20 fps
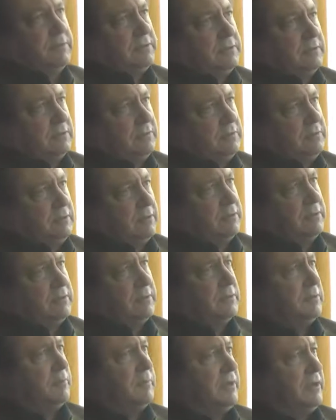but
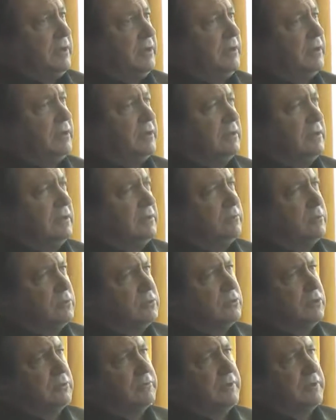at the beginning it
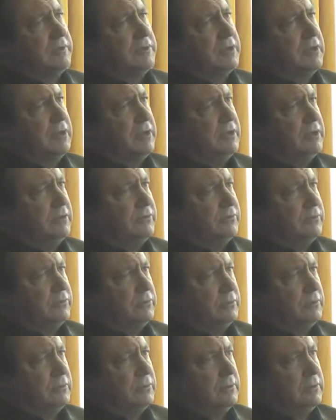was not very clear
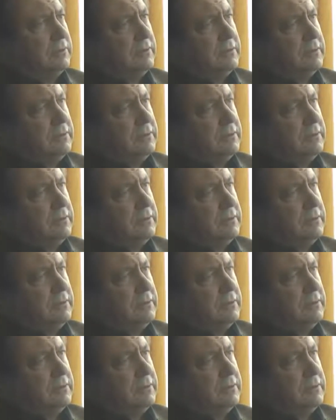for